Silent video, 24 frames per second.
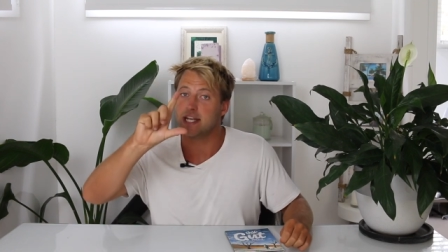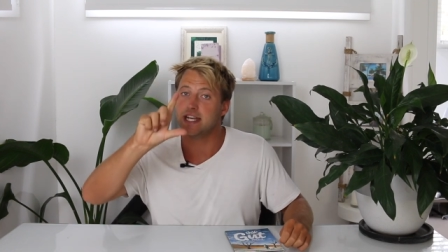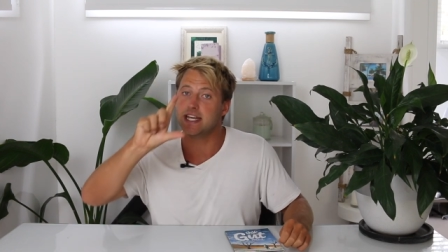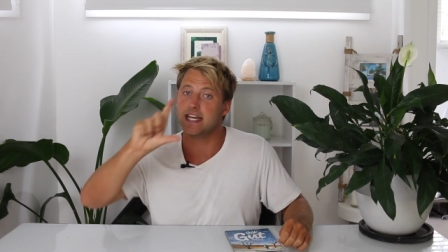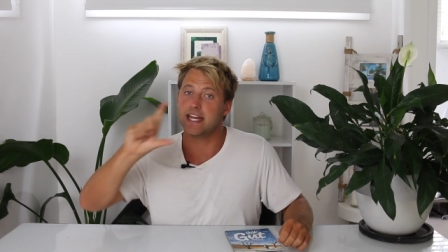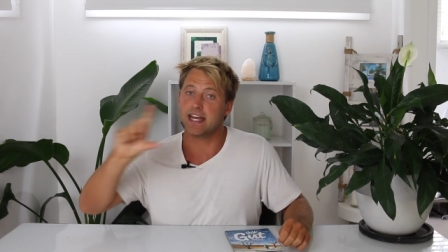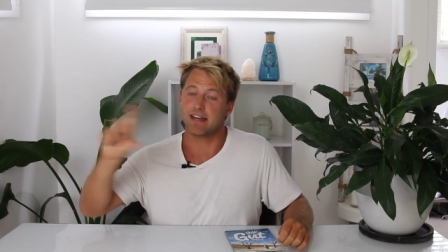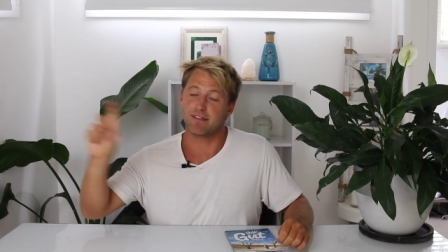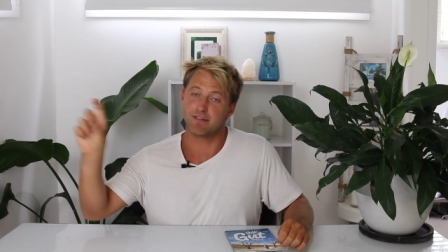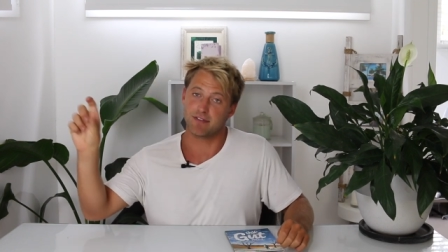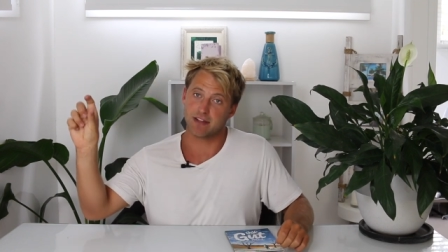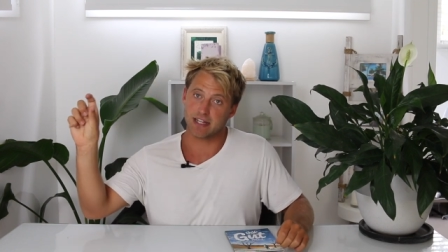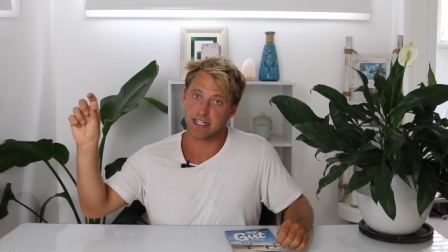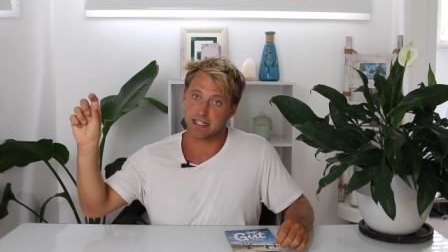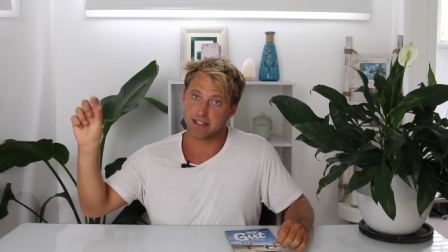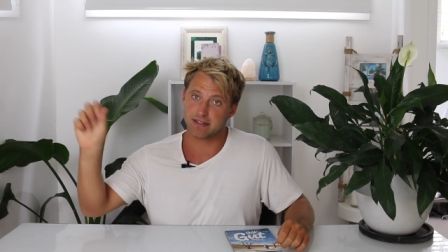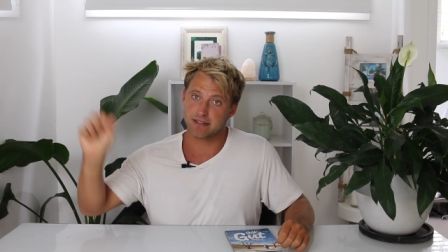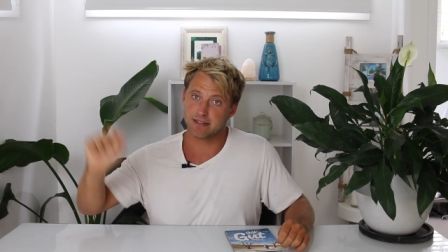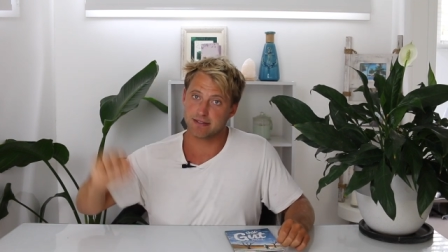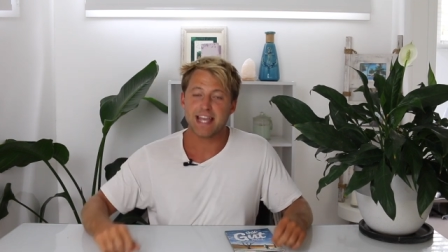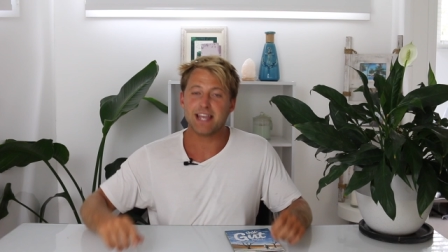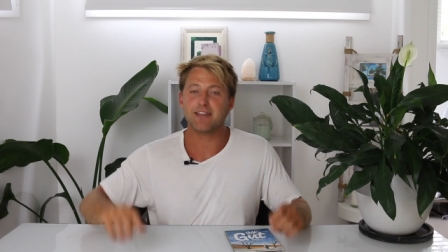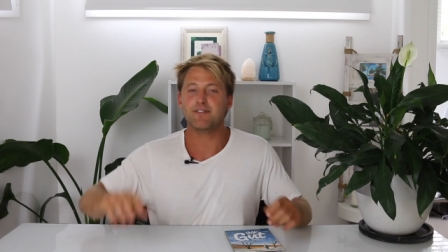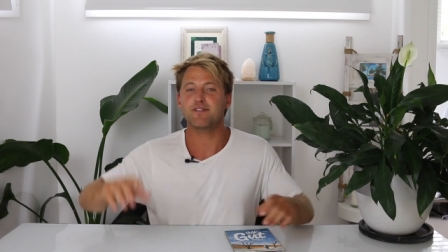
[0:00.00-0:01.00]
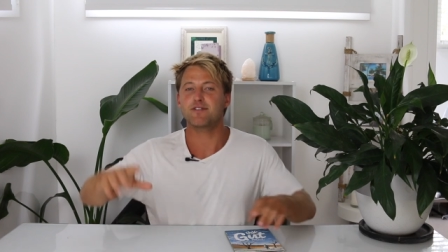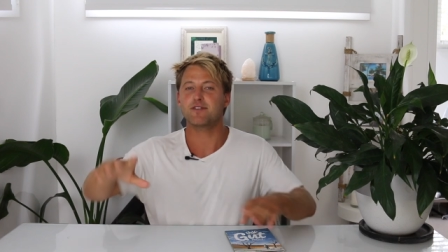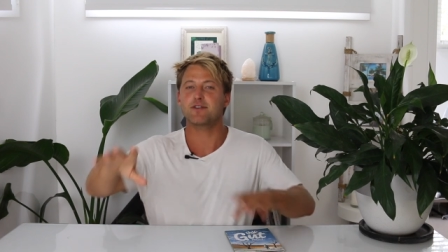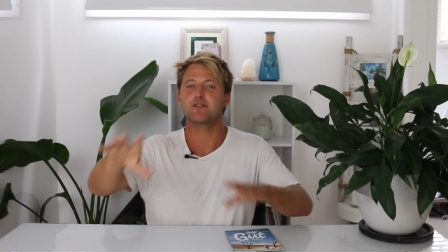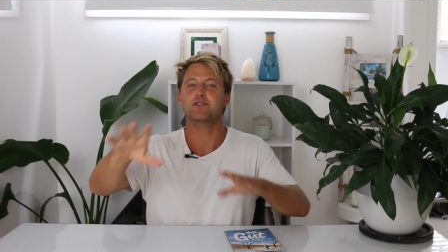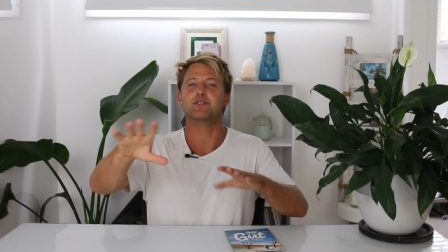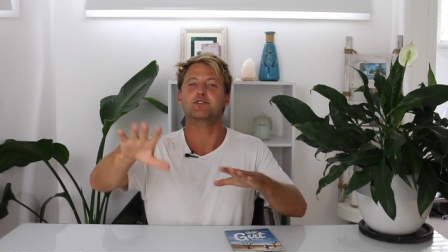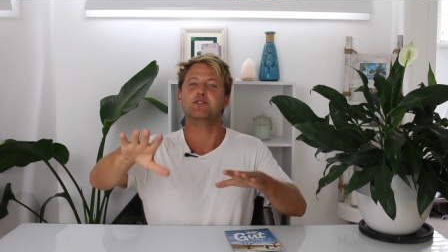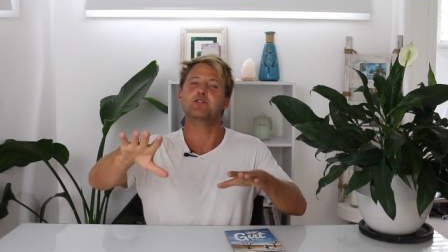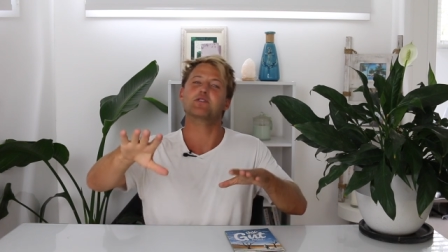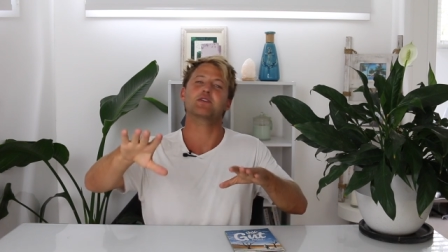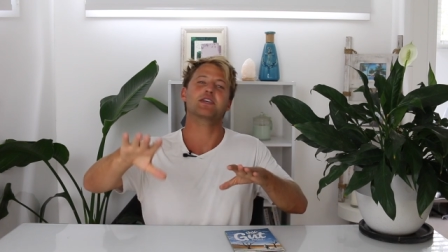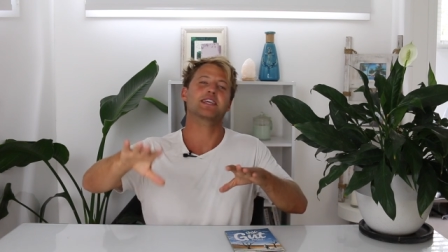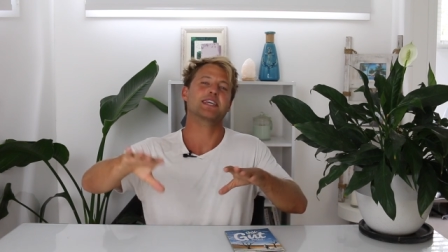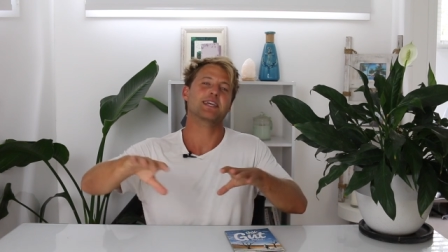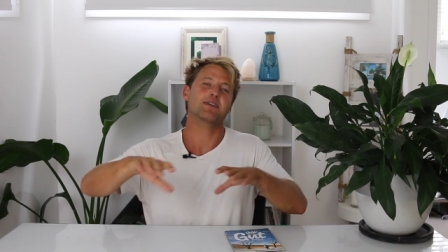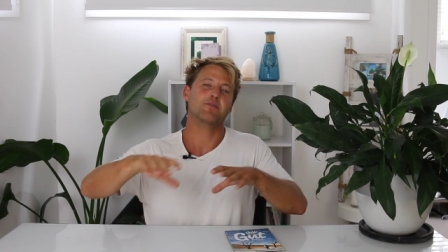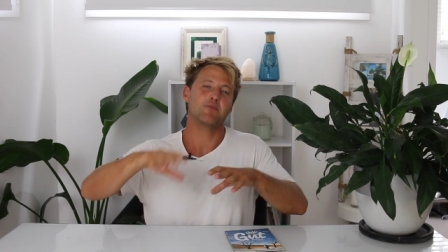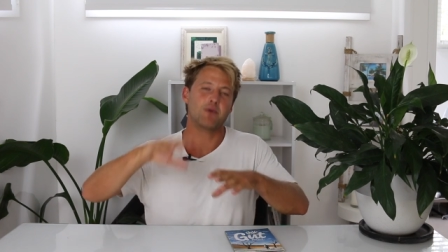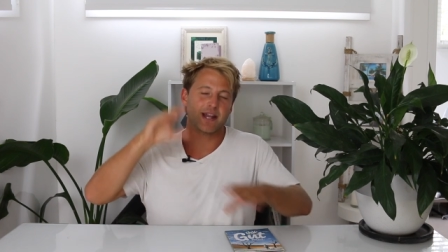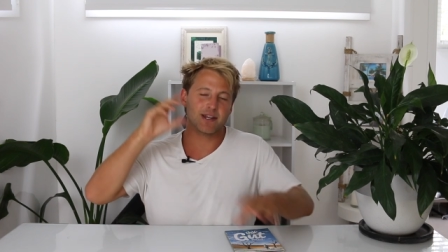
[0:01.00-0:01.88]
Netflix. If you're new here,